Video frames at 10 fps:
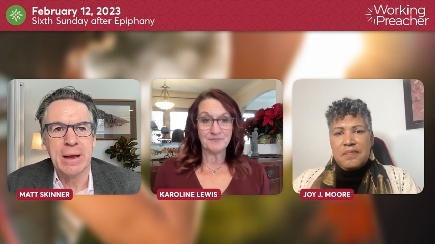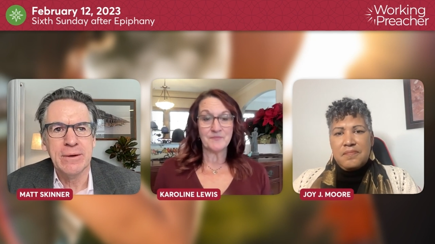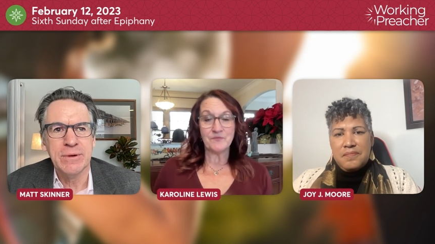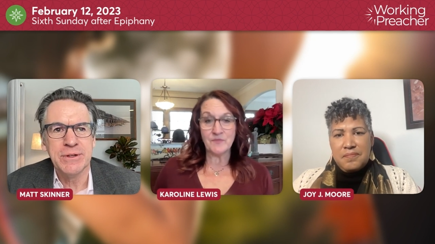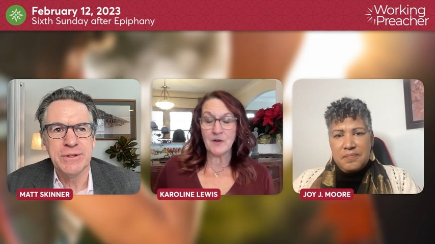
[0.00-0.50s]

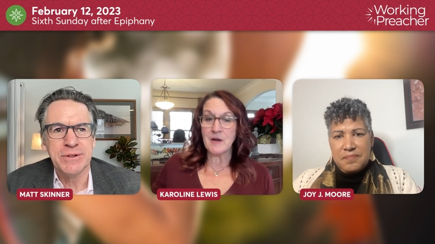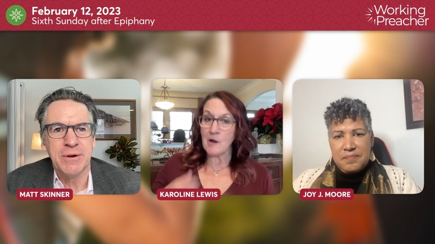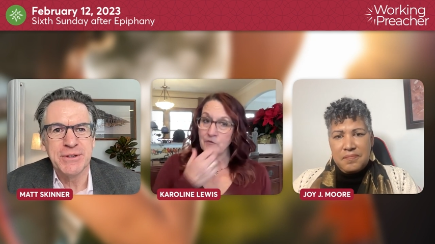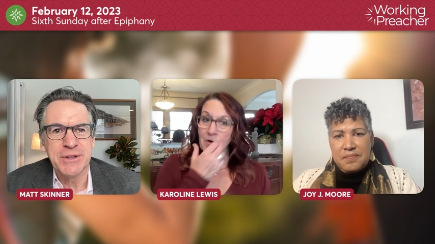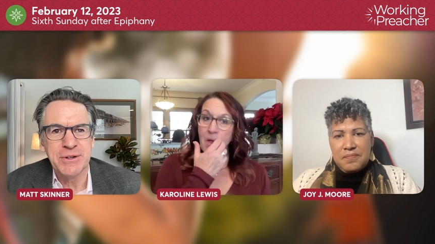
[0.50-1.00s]
Speaker 1: which is
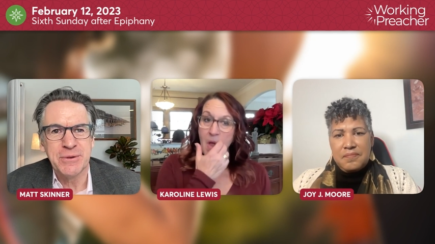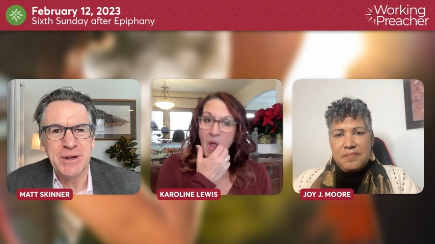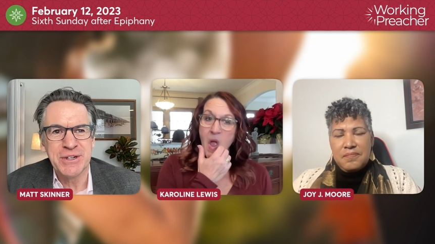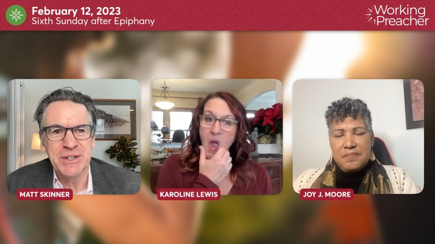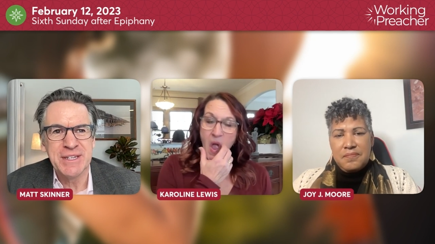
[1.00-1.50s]
always a good
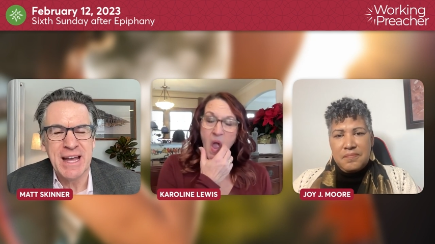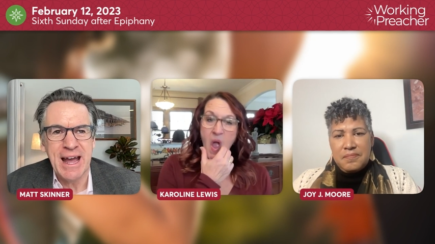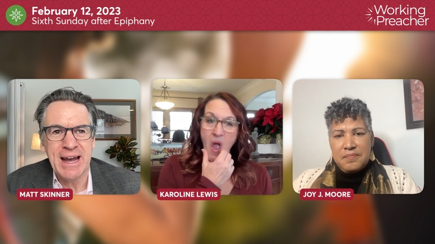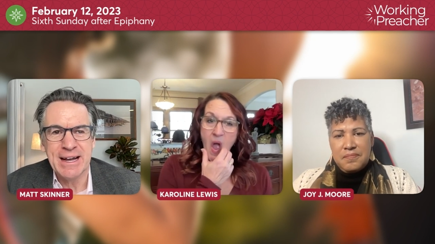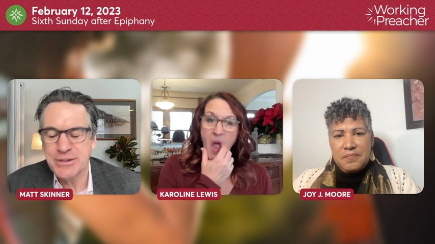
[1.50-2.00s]
question to
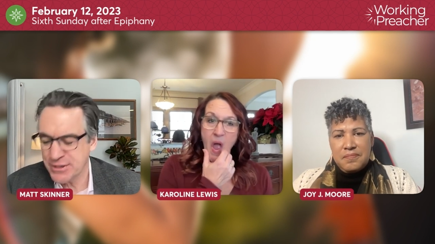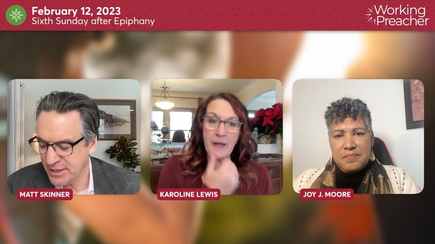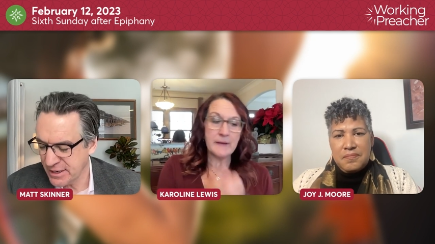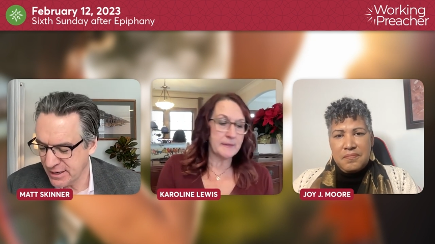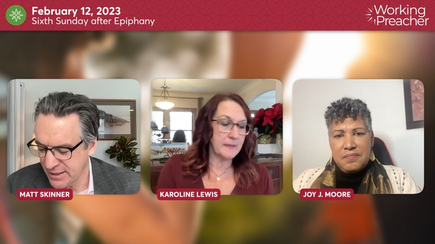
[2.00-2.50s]

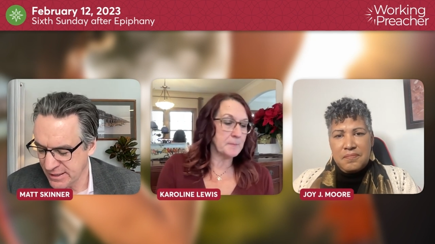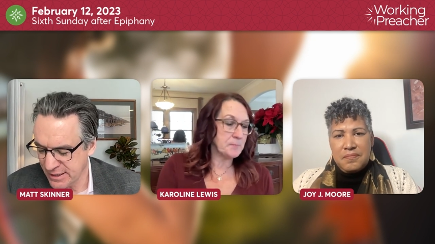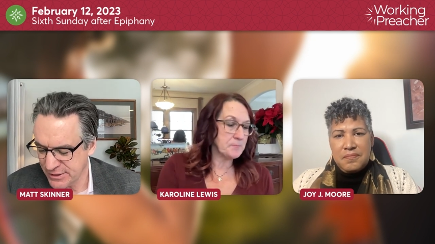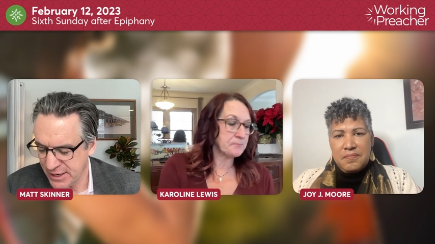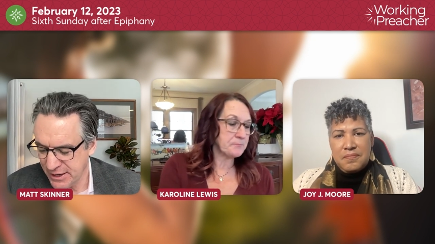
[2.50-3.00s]
ask. Yeah.
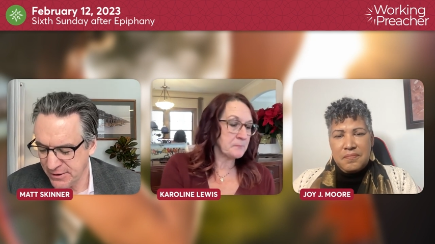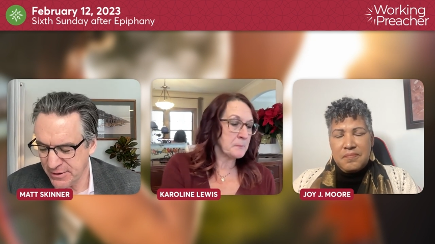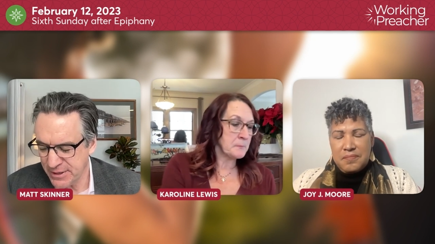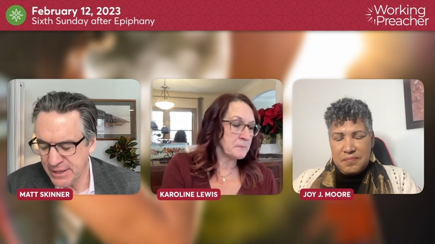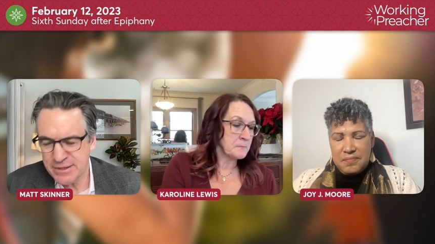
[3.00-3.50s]
Because here,
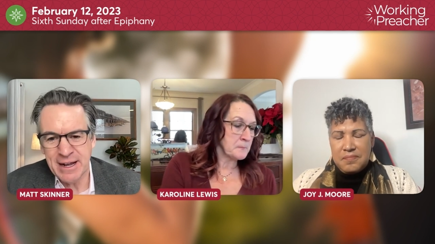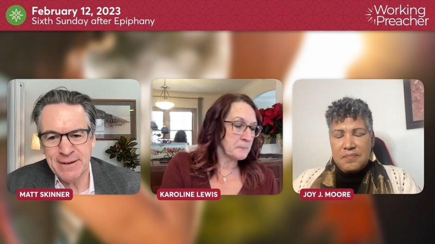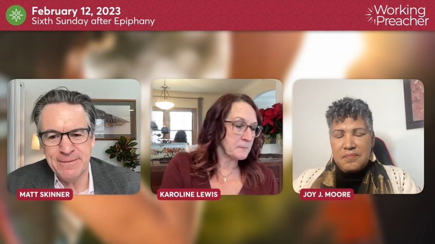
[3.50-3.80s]
it's not